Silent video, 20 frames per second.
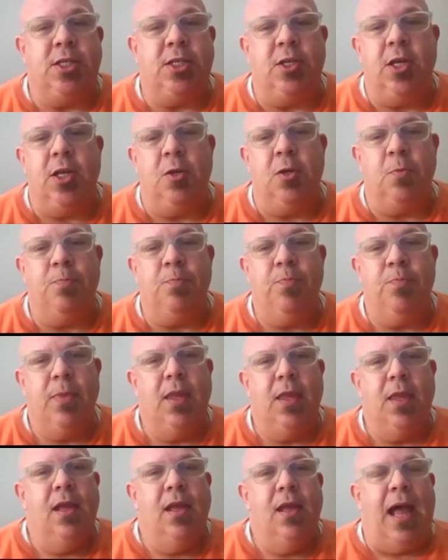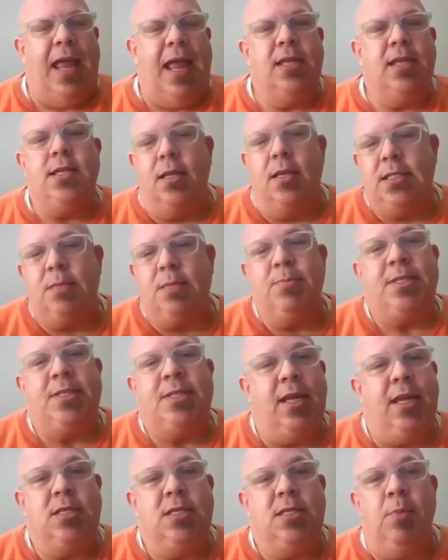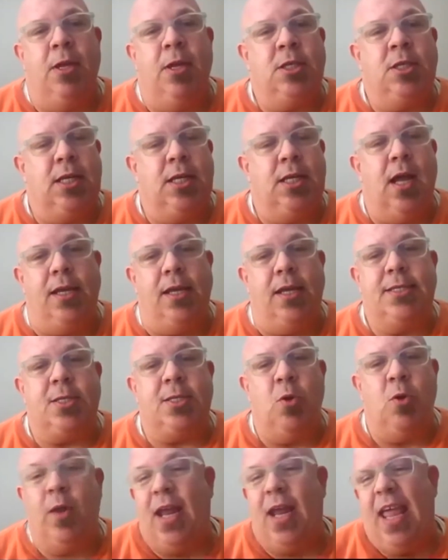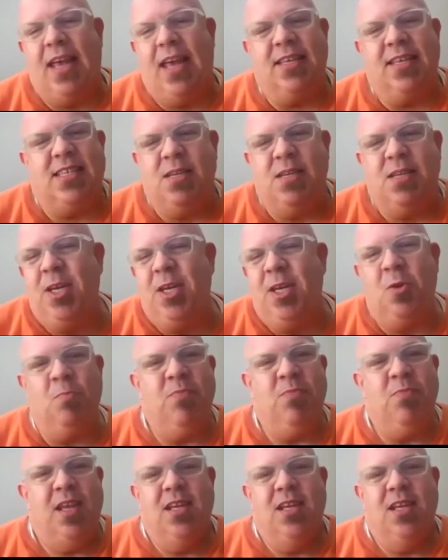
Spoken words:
I had done some stage managing in high school, and I asked him,